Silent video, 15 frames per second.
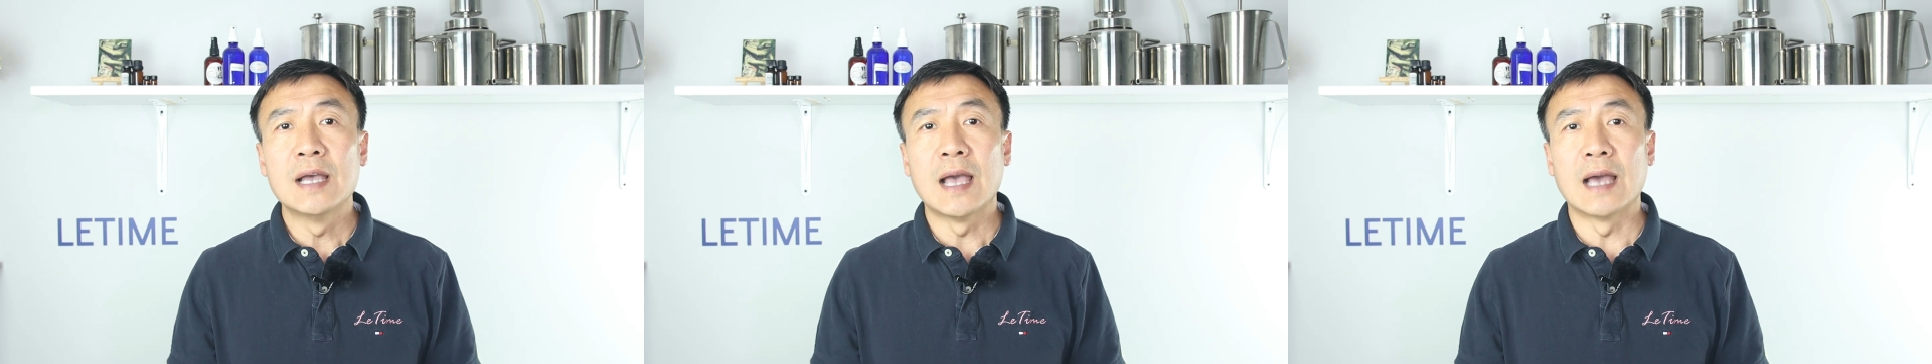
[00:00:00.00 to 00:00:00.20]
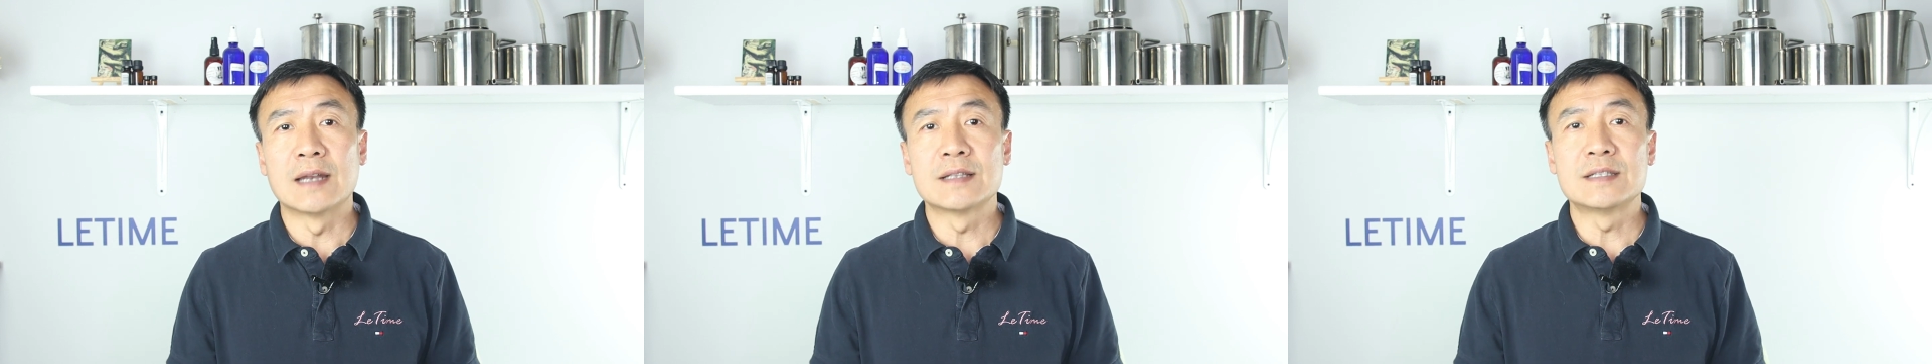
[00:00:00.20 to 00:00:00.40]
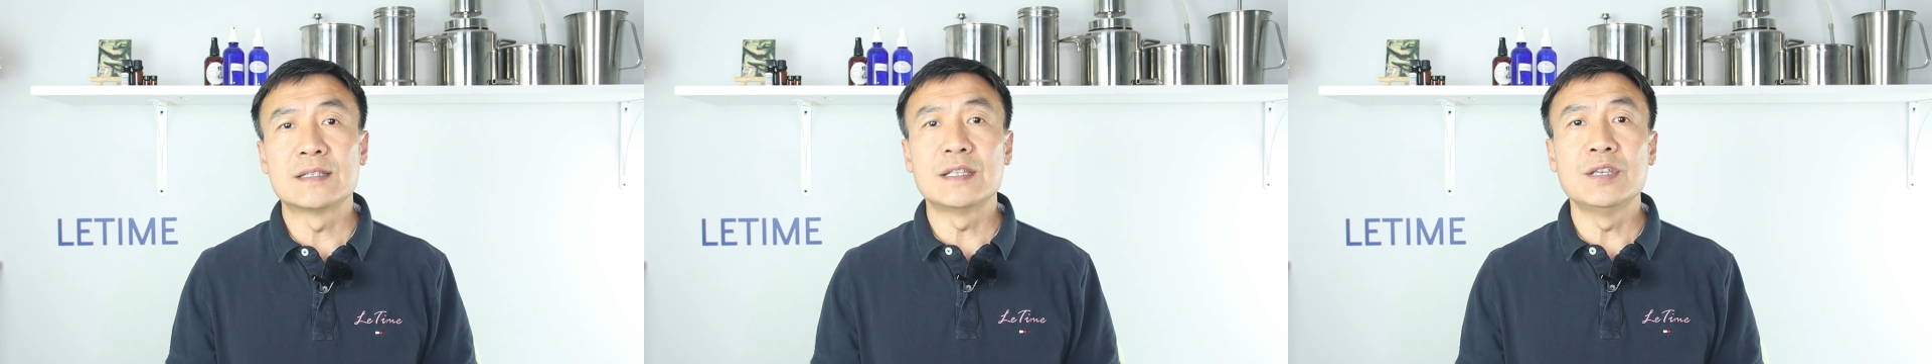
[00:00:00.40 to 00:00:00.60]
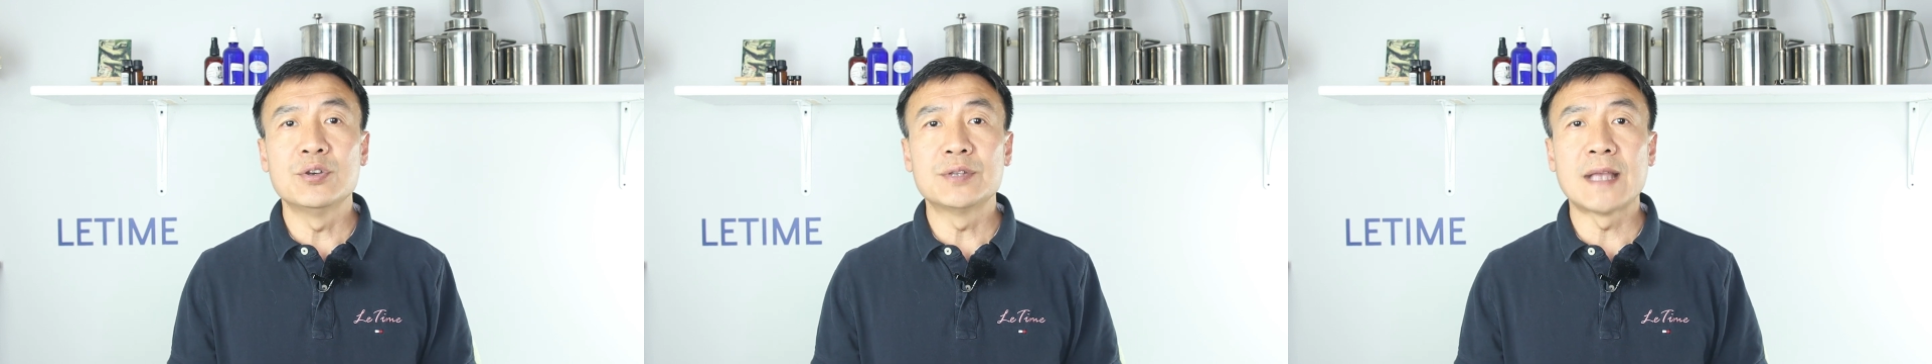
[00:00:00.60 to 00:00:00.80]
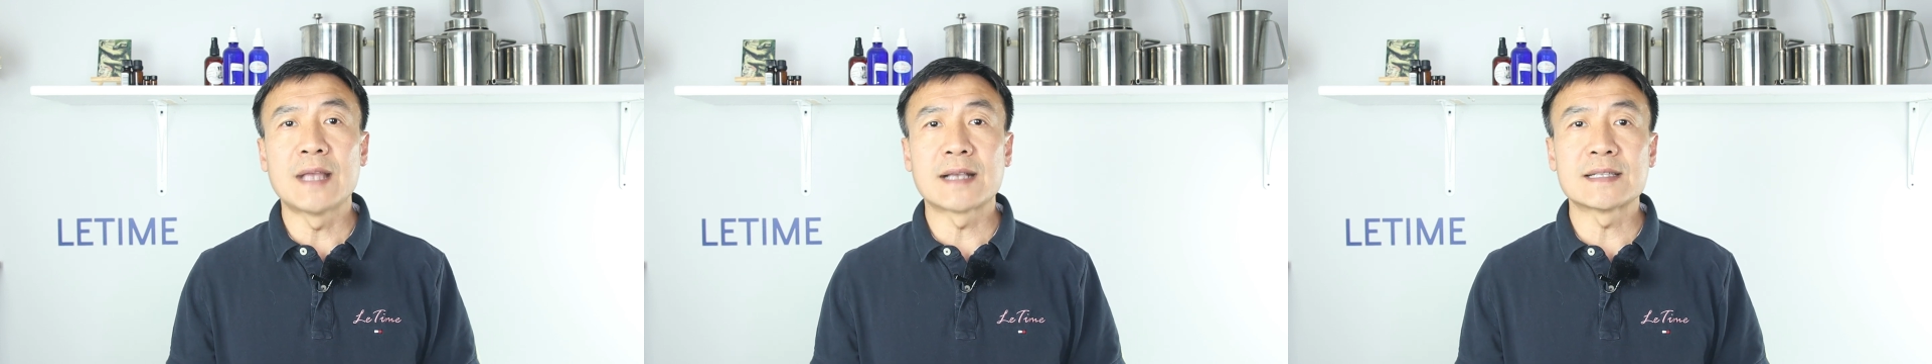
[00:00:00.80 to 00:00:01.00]
and see
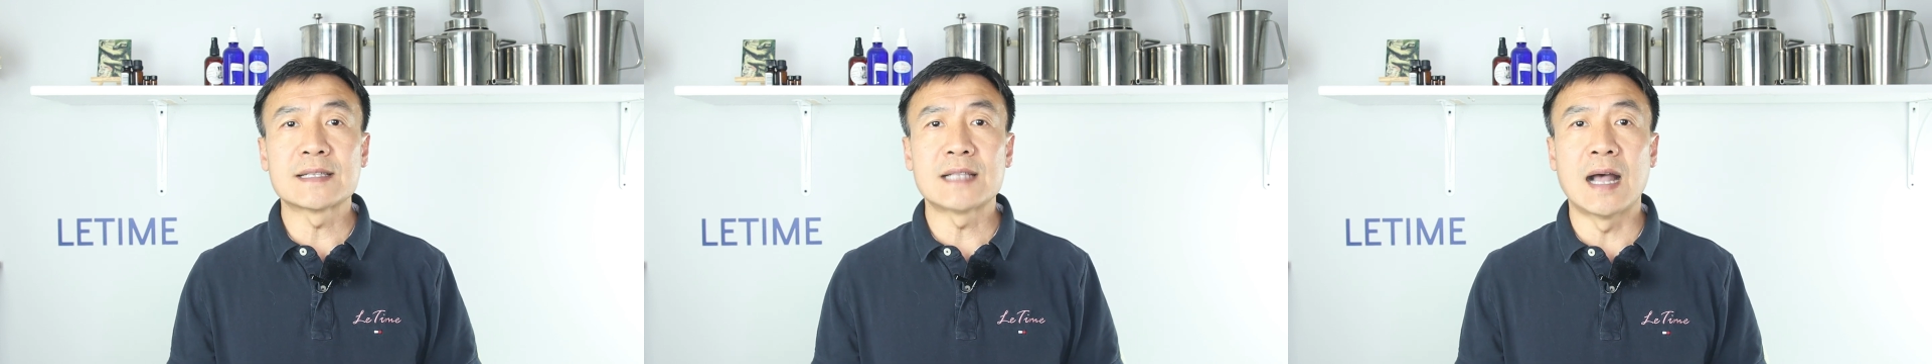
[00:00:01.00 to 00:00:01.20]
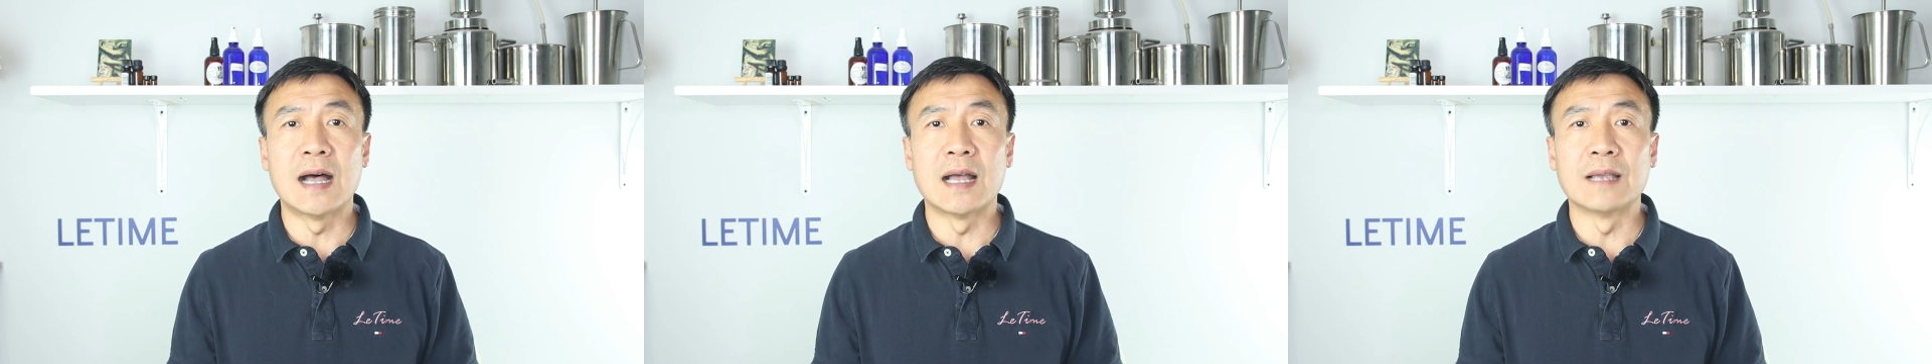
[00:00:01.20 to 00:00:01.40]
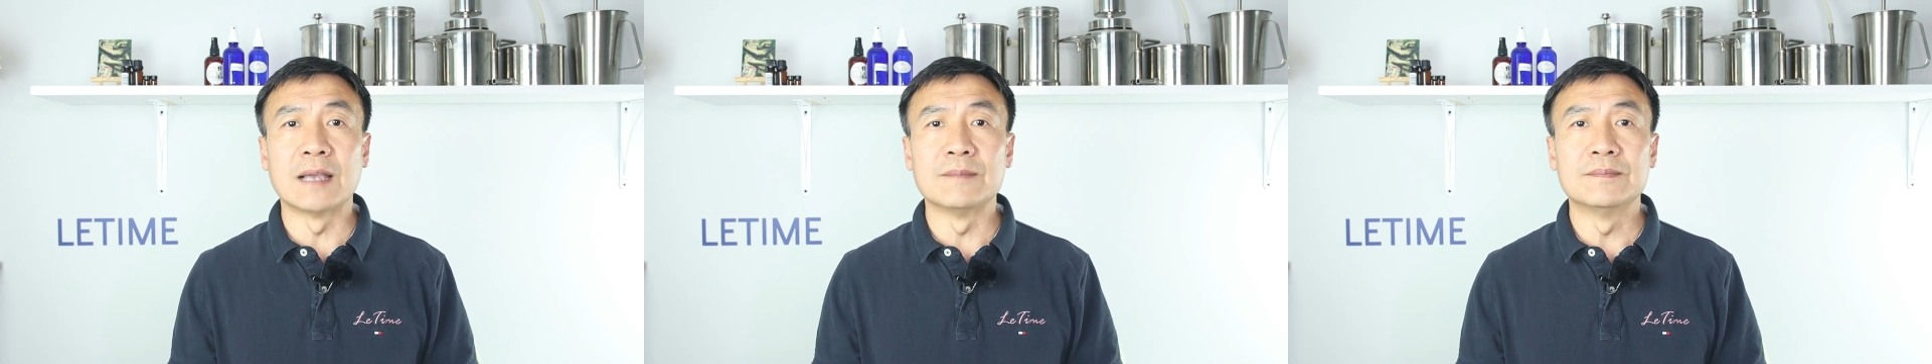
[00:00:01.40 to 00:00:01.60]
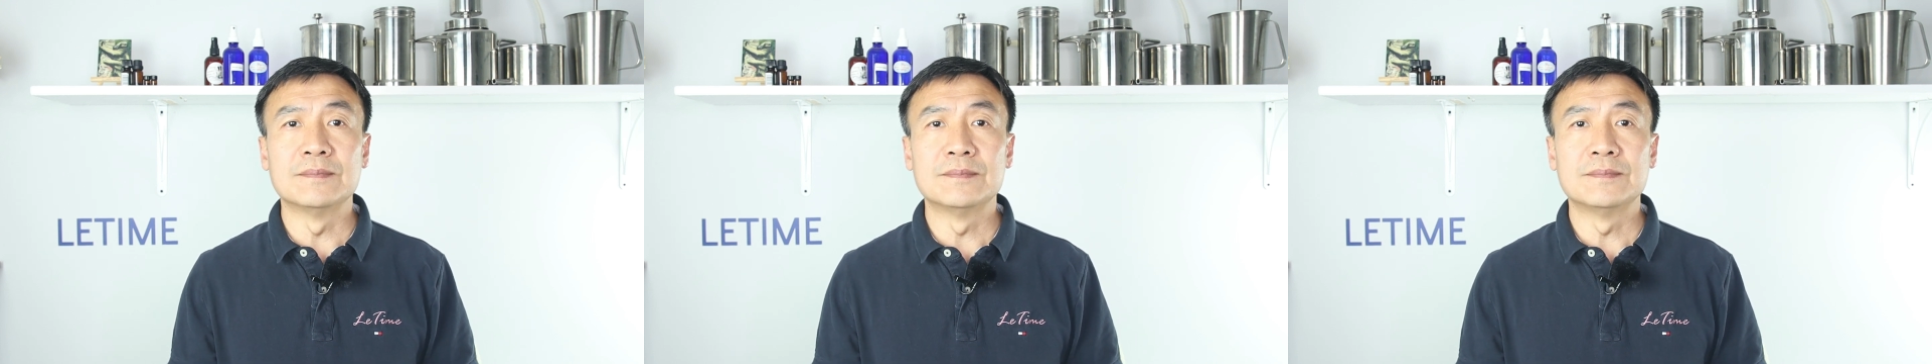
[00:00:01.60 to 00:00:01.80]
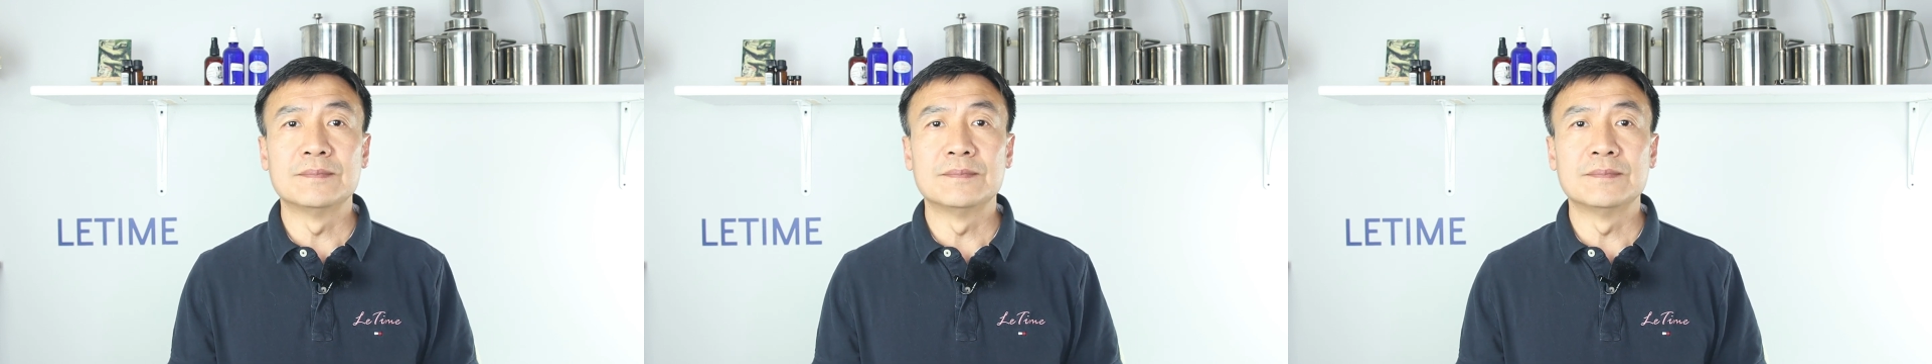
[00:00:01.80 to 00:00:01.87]
you next time.